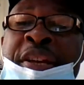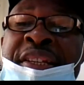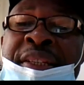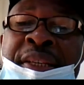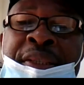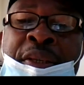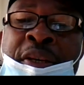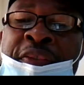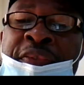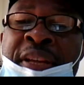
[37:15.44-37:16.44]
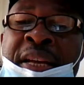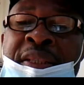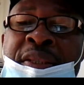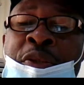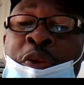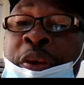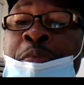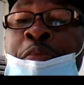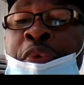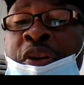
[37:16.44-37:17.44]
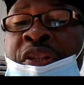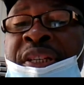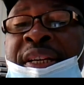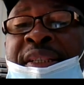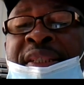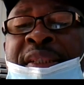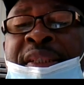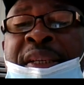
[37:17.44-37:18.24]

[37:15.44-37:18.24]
basics of that doing project.